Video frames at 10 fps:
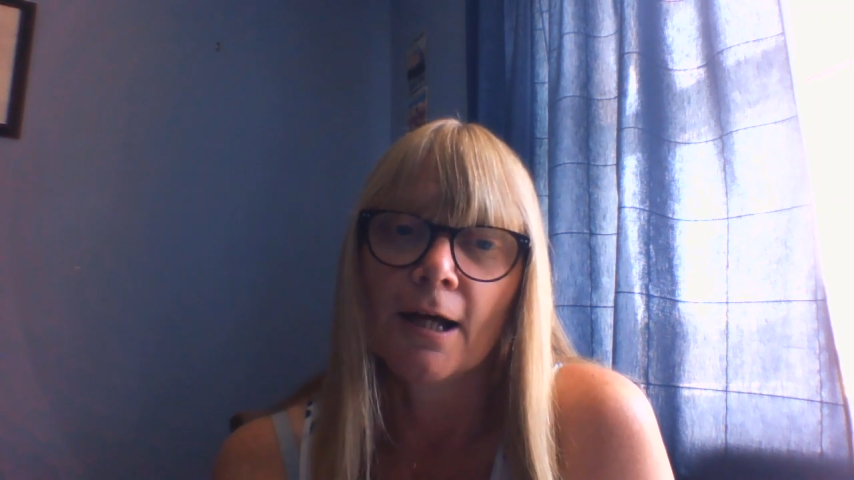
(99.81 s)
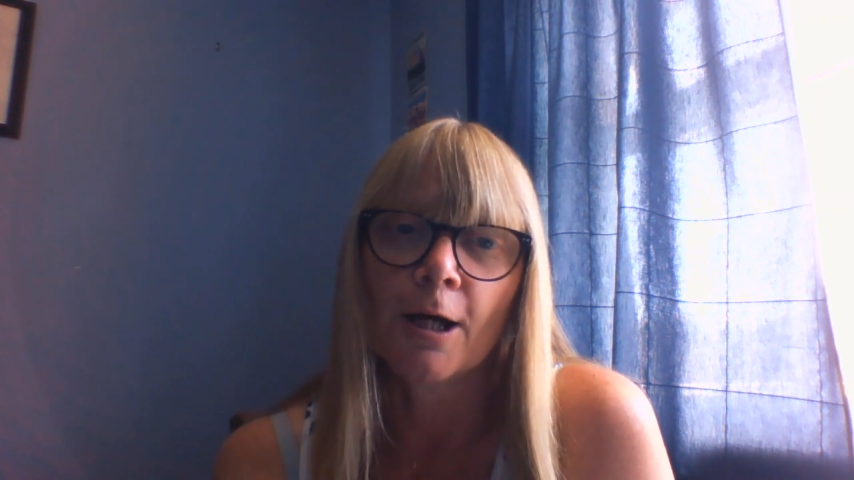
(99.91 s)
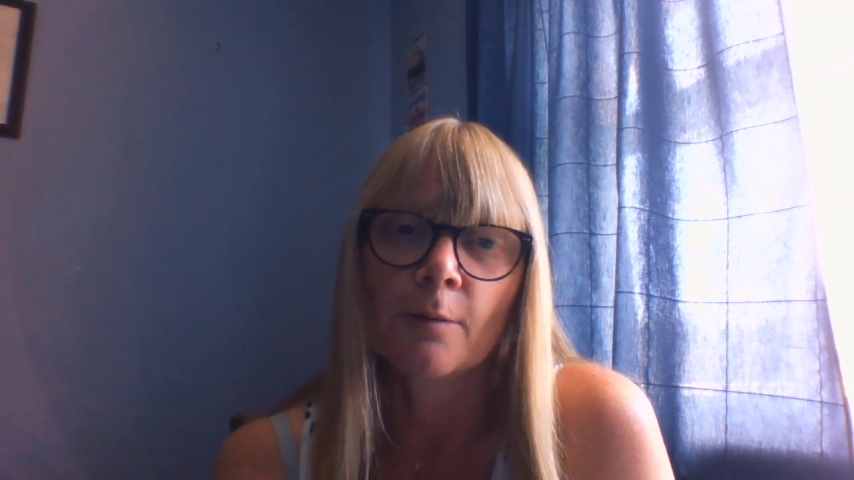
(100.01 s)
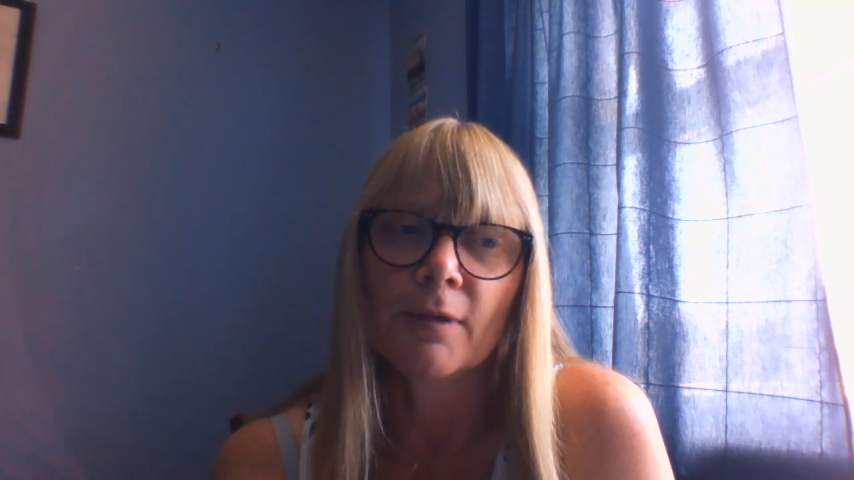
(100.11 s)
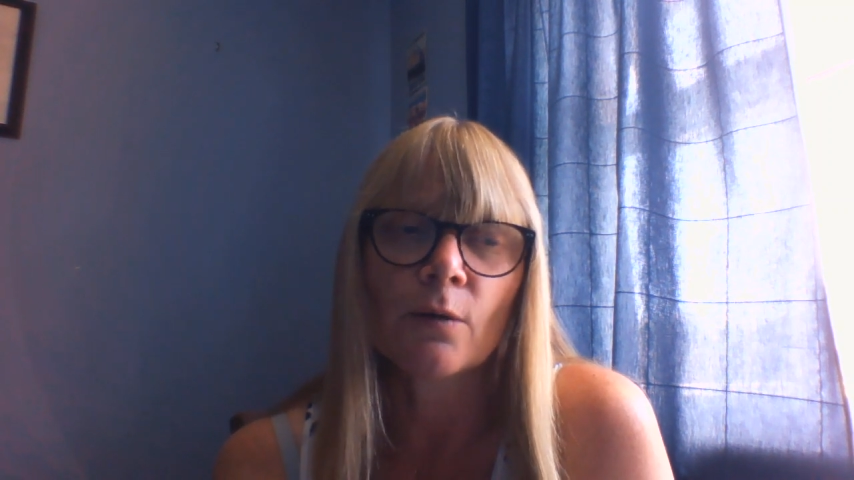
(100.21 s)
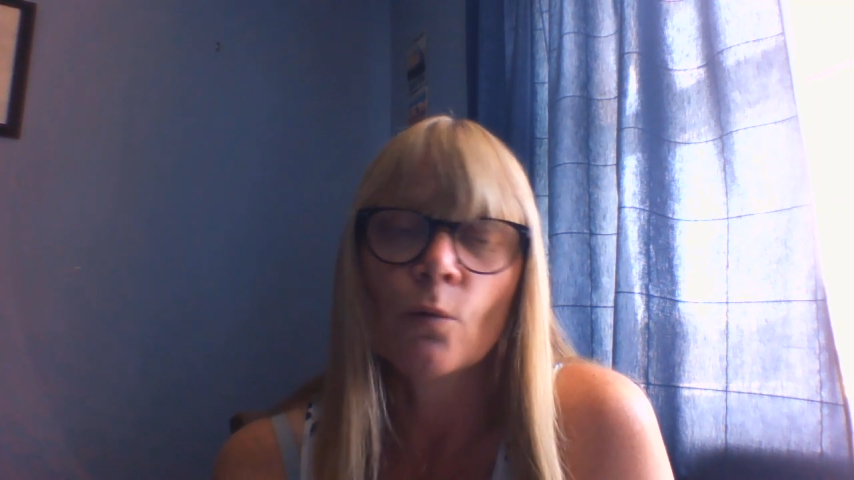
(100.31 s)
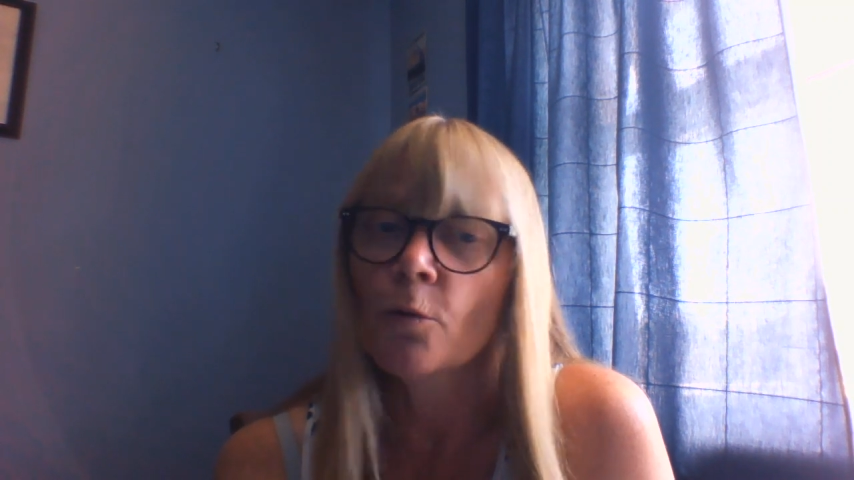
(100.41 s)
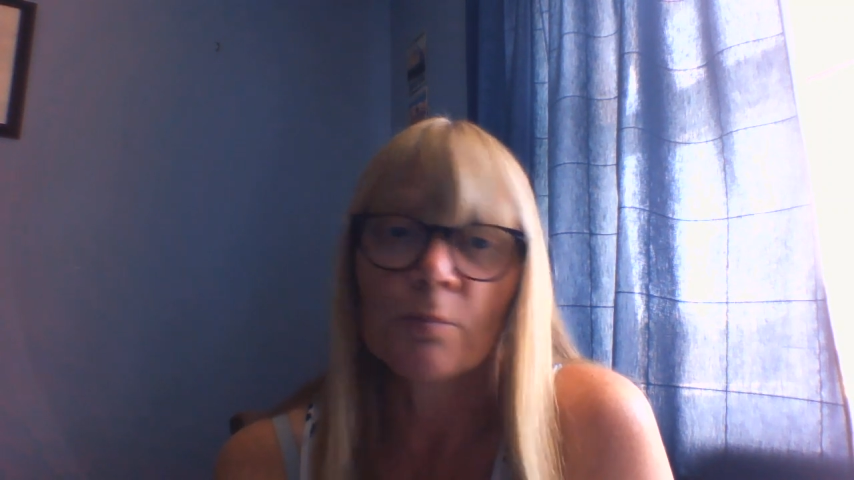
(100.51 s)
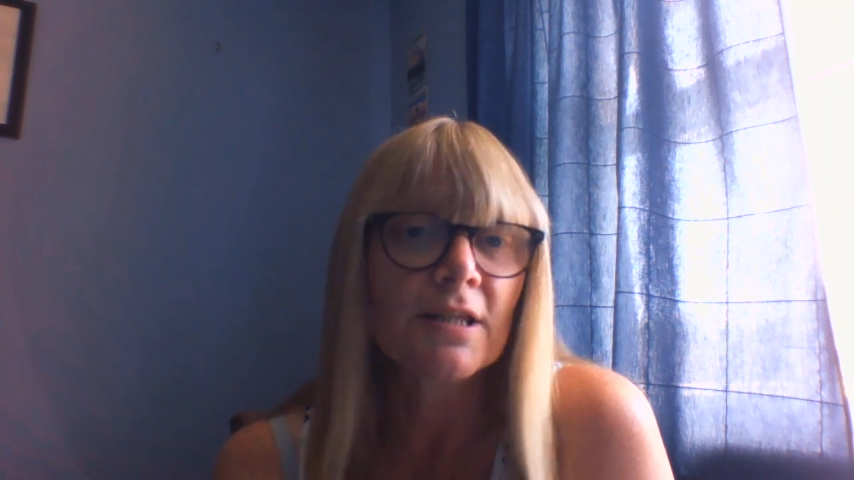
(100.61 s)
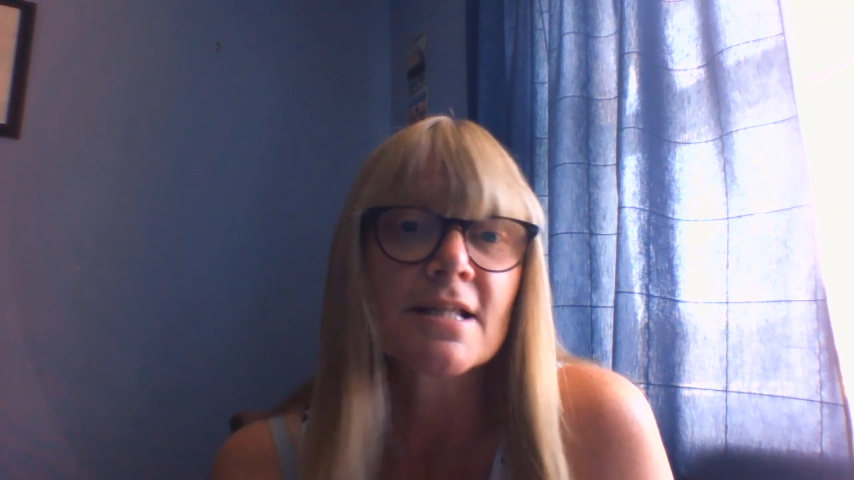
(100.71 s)
Um, it
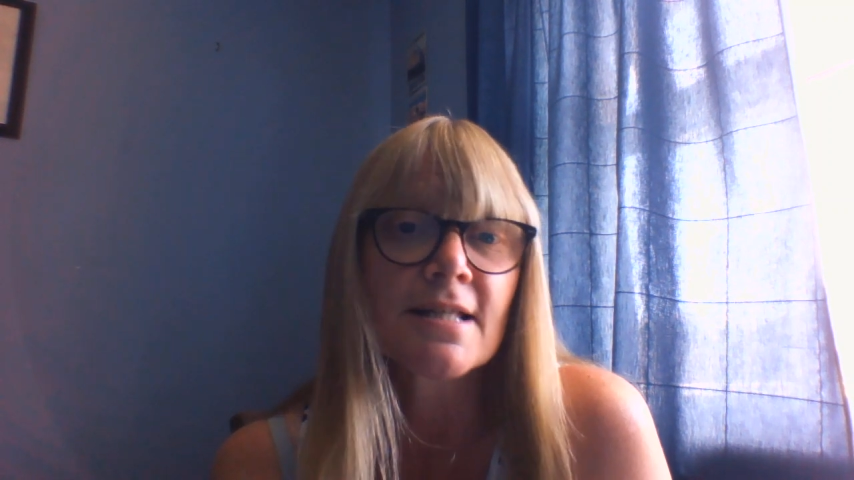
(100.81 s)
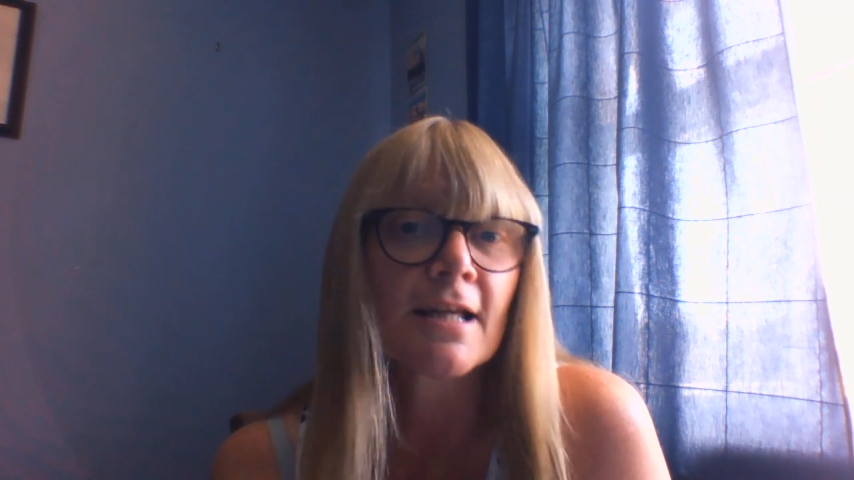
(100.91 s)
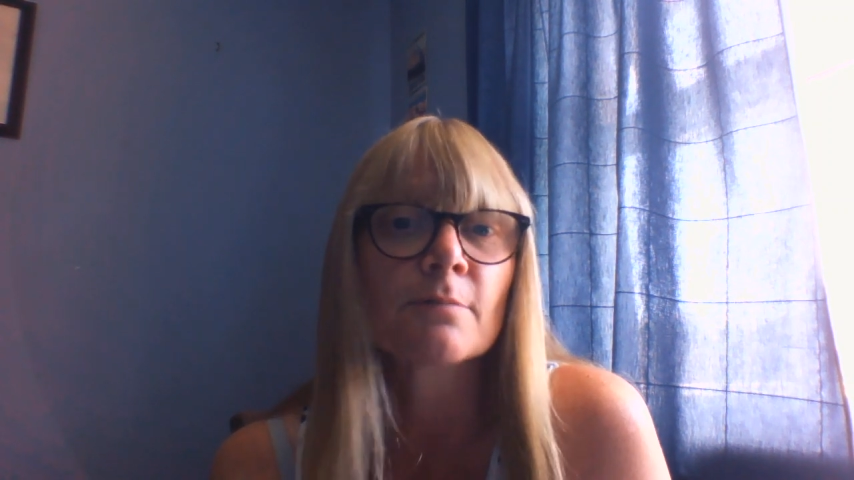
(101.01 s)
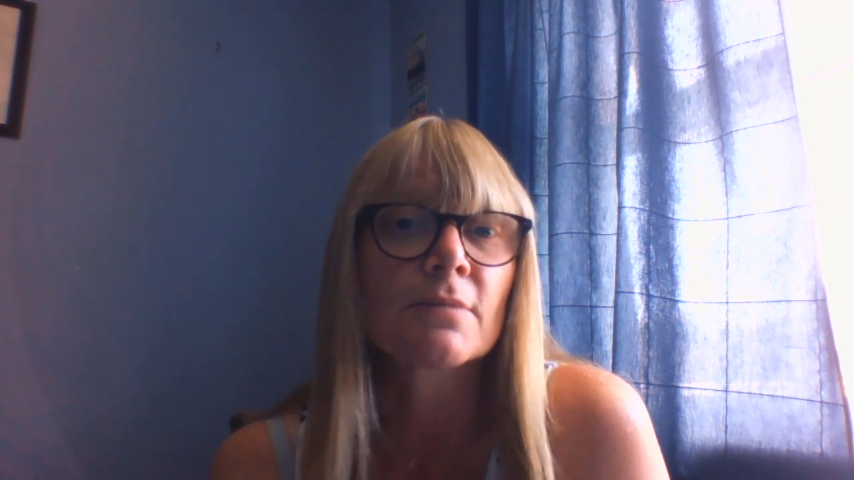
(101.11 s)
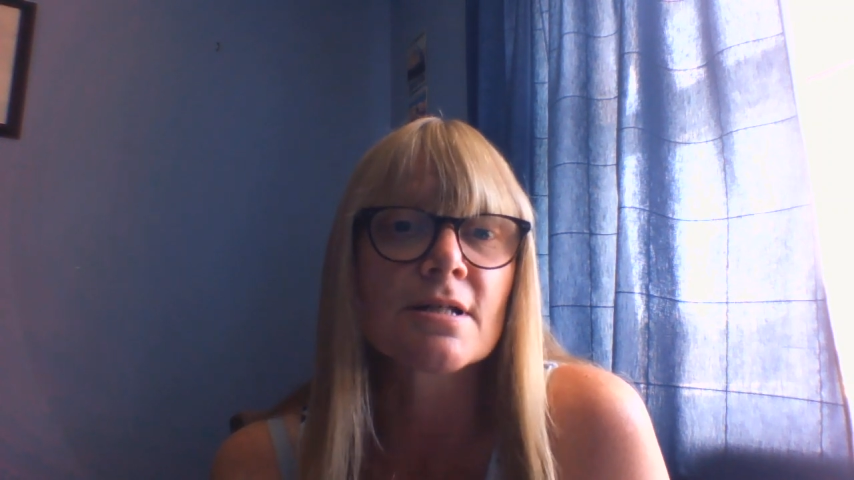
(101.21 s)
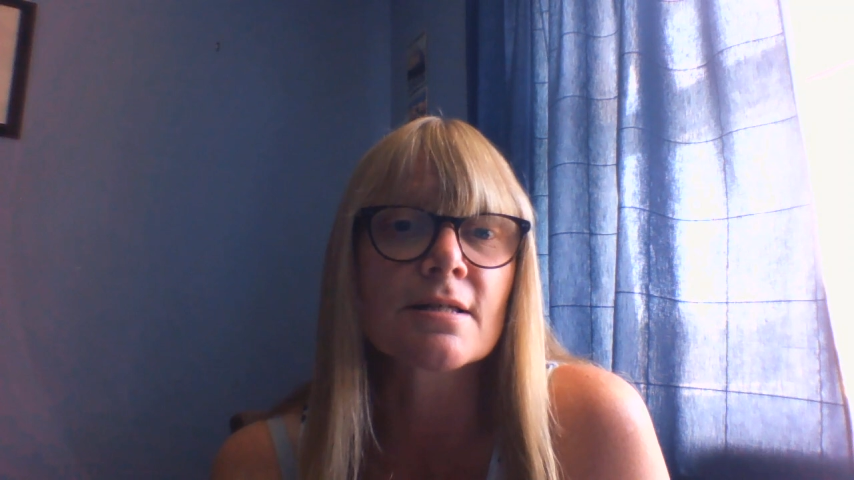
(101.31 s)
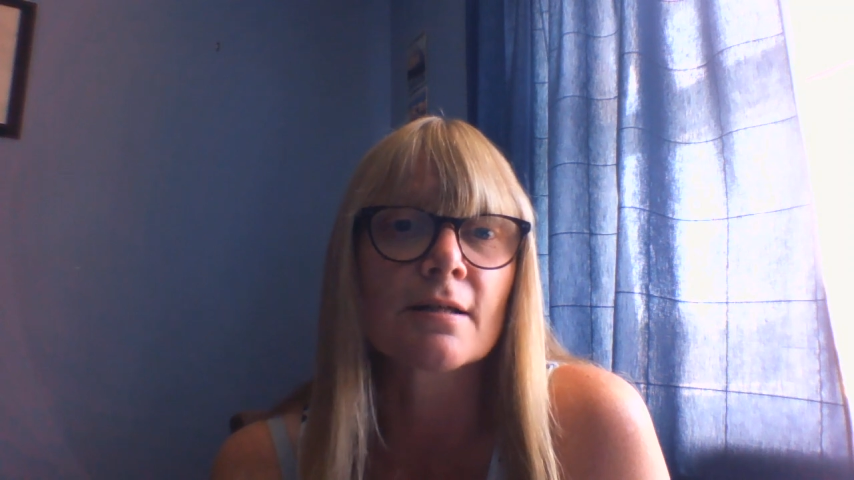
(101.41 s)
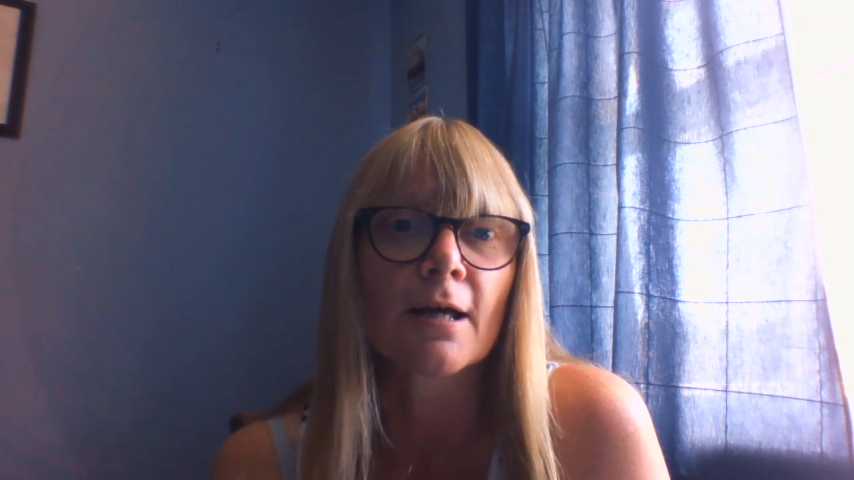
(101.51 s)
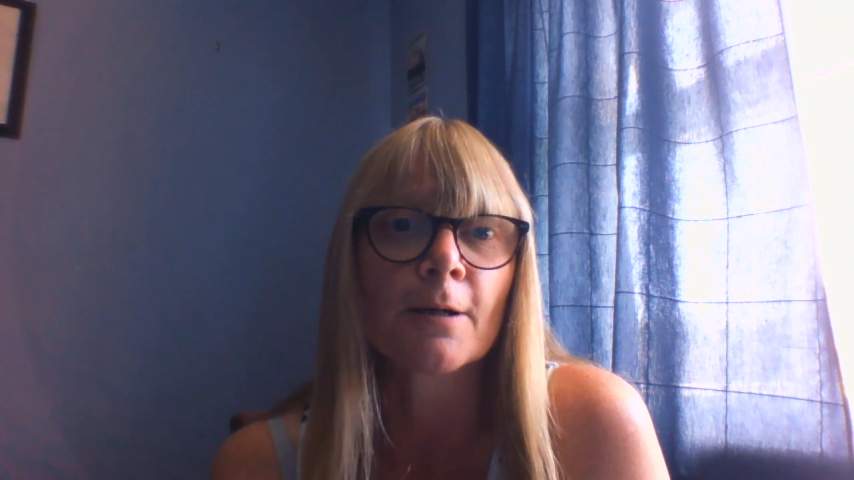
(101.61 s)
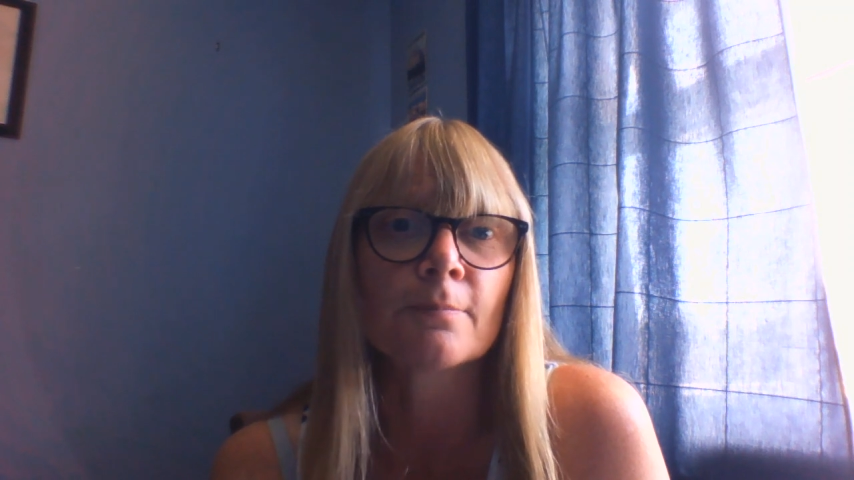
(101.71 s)
won't be the same
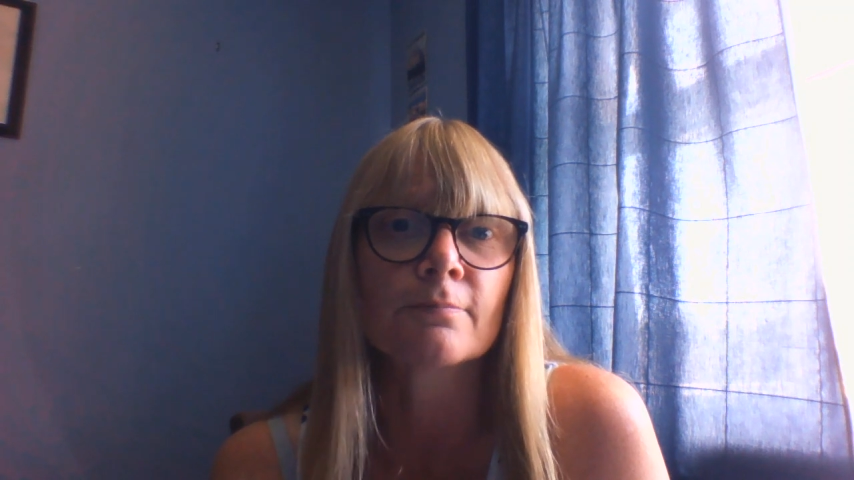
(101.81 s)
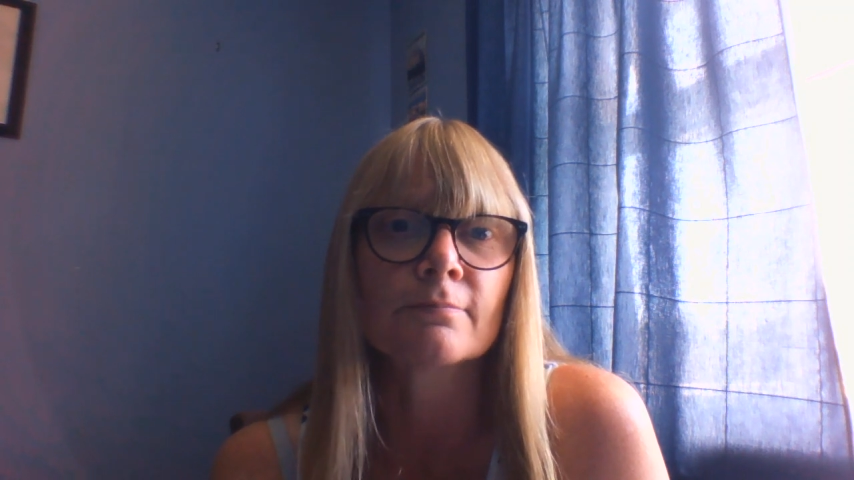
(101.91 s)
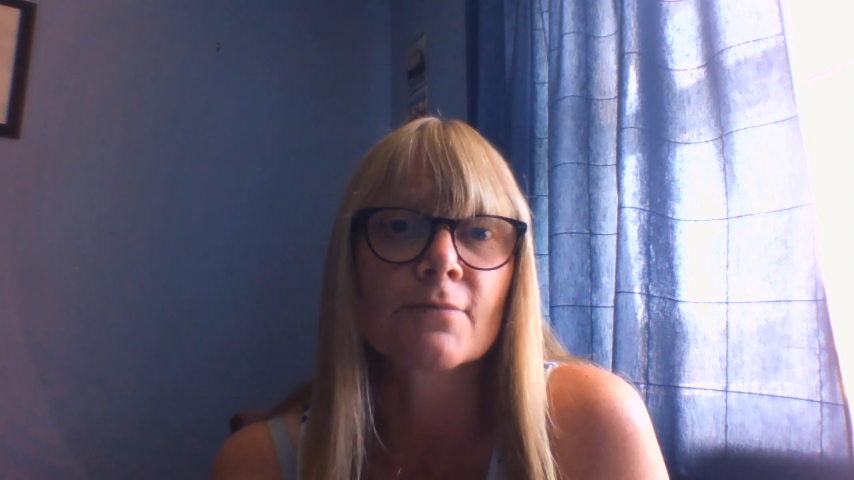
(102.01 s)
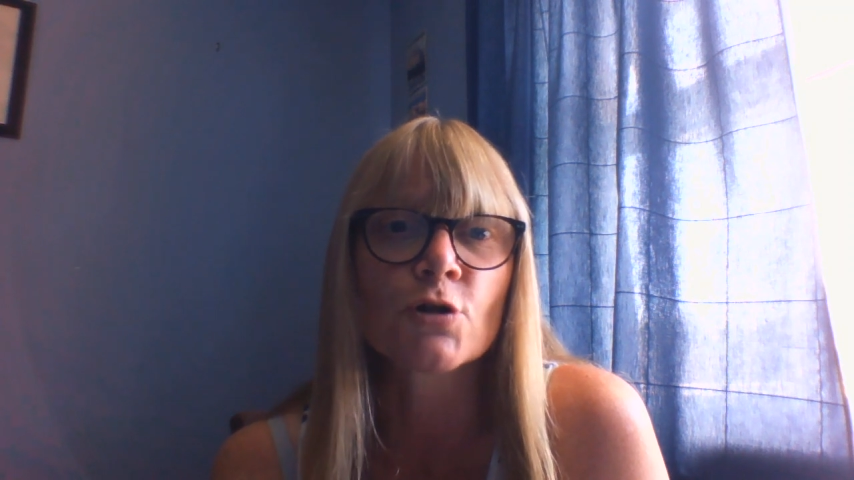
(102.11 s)
as um,